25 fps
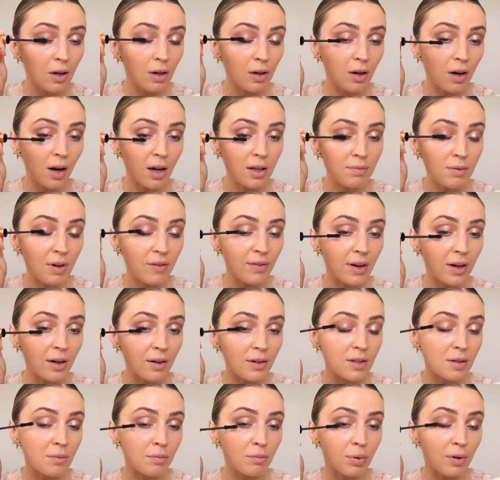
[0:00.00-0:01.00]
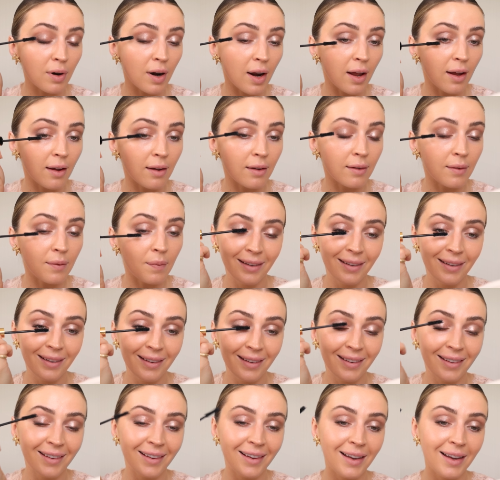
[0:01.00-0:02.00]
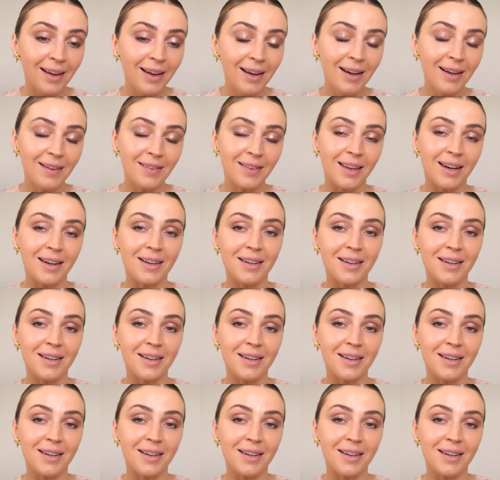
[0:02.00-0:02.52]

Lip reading: cross my fingers and pray that